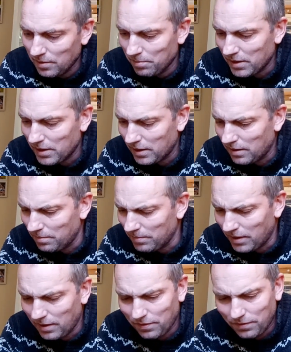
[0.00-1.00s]
But
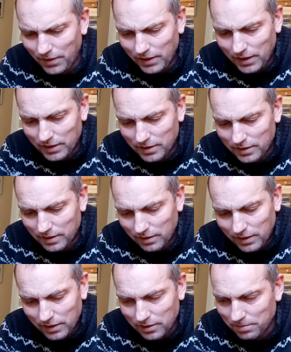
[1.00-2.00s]
I think that's
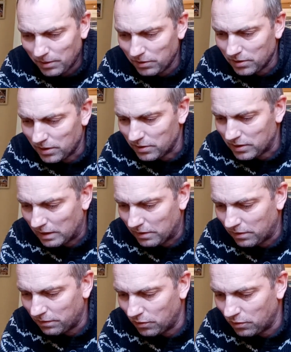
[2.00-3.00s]
most of the stuff
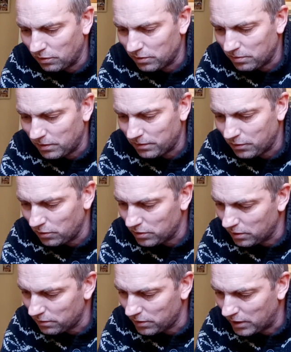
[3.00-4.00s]
I thought
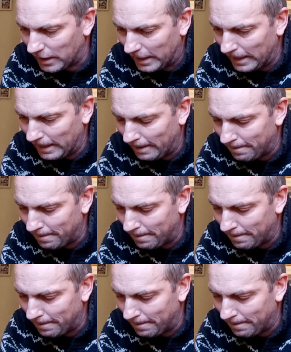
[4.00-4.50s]
of really.